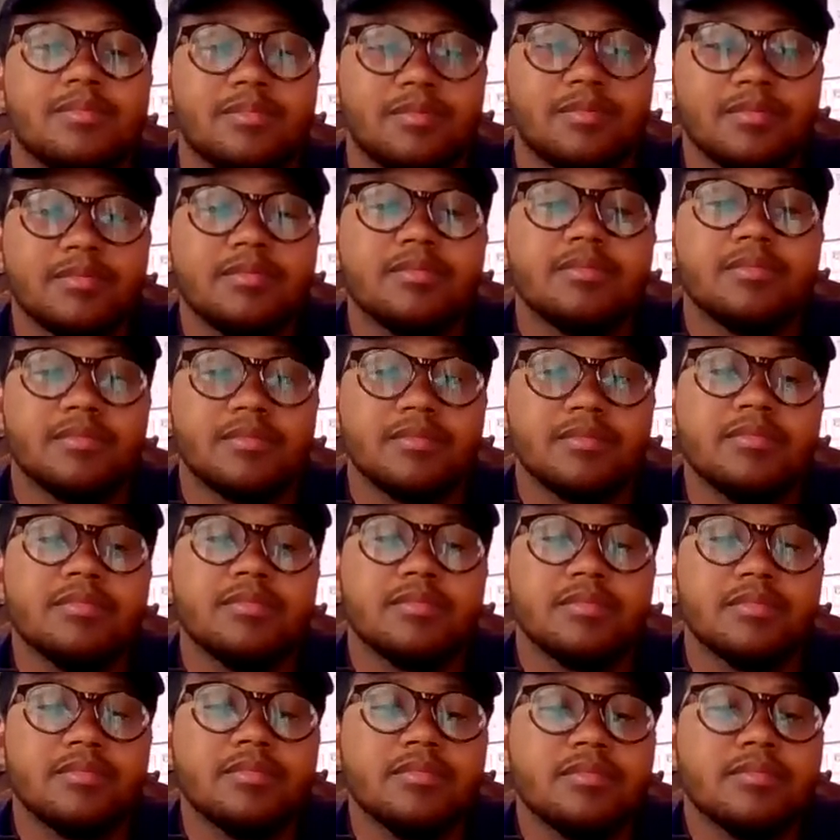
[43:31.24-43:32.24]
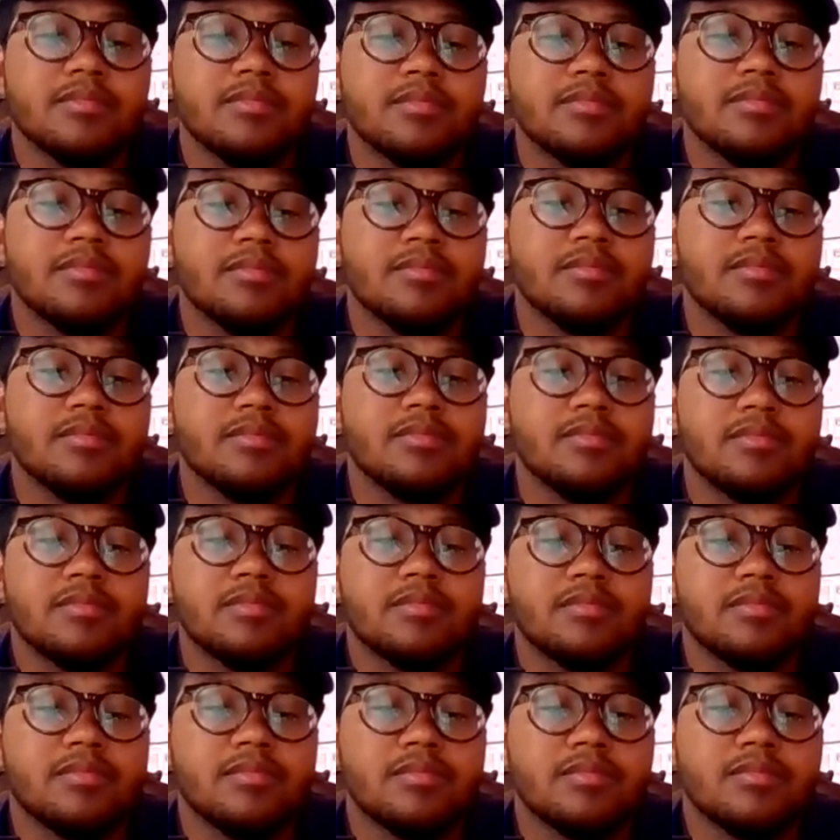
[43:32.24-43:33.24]

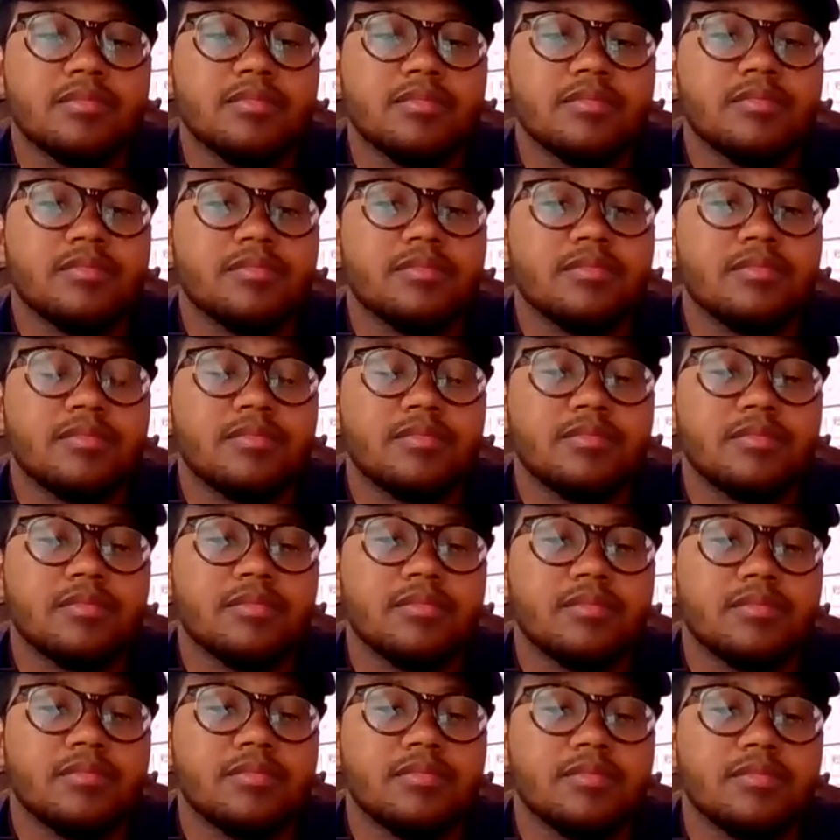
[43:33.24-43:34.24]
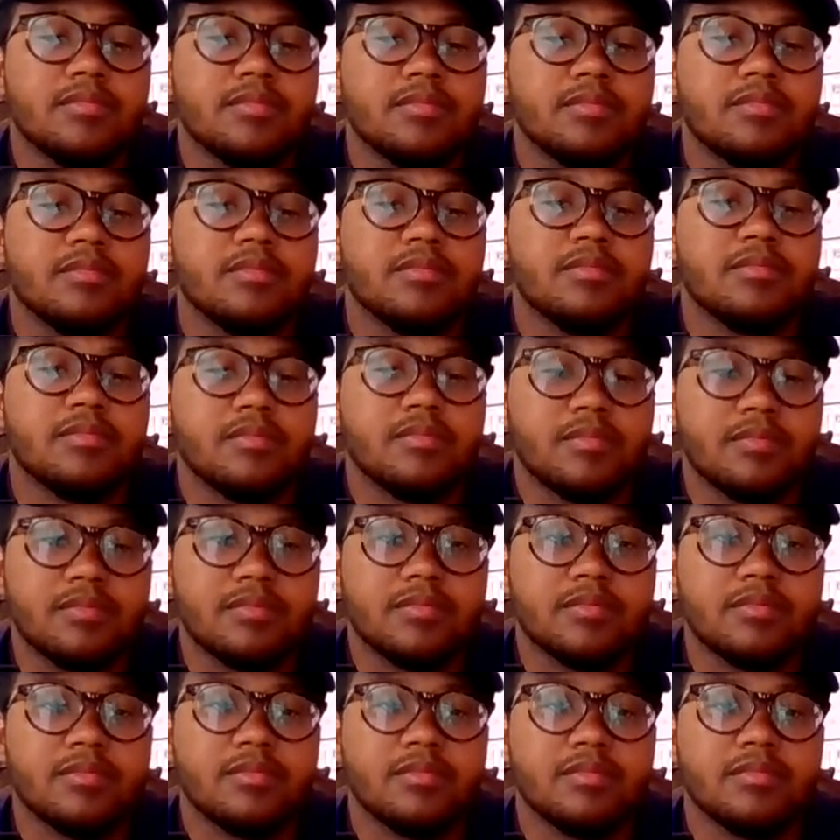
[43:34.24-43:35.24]

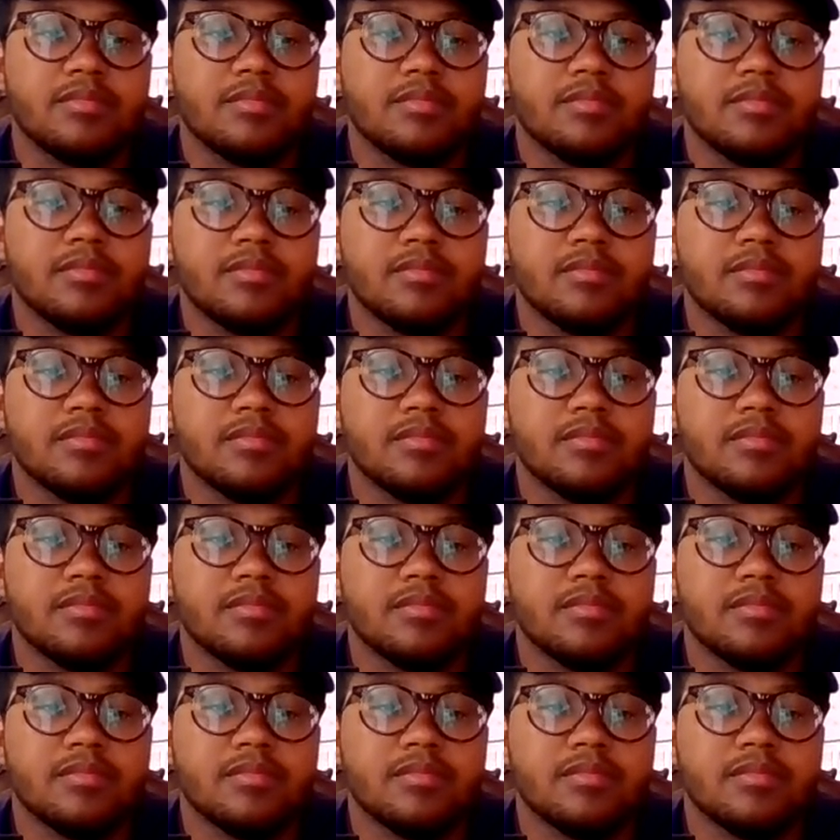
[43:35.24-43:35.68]
(not speaking)